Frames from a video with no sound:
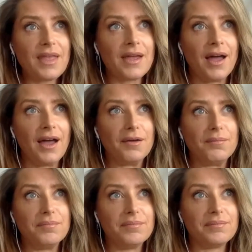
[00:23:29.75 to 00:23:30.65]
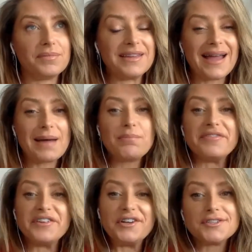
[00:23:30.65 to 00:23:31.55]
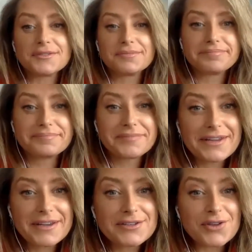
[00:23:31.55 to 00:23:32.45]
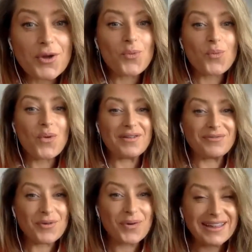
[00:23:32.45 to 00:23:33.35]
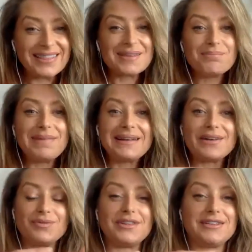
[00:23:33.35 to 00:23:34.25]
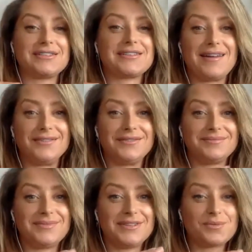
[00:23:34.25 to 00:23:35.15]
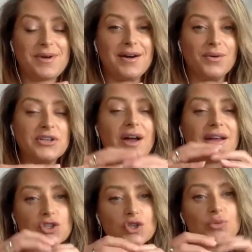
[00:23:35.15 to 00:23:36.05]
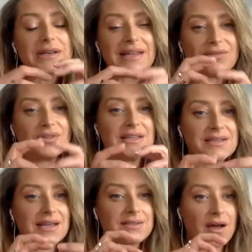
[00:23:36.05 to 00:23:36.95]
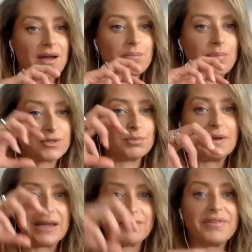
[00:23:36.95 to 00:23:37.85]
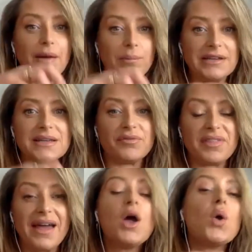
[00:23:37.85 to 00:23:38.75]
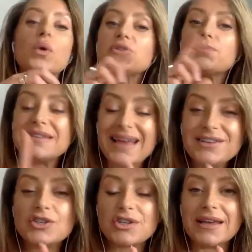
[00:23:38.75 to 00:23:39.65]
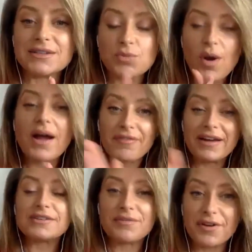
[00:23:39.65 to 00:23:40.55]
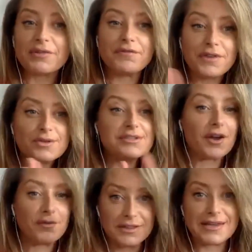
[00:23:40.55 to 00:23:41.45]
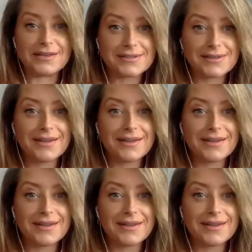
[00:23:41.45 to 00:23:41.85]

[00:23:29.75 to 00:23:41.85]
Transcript: um, the ambivert so if you're in the middle of this scale as well, which I do believe these days I possibly have found myself there, which potentially is why I found it very confusing over the years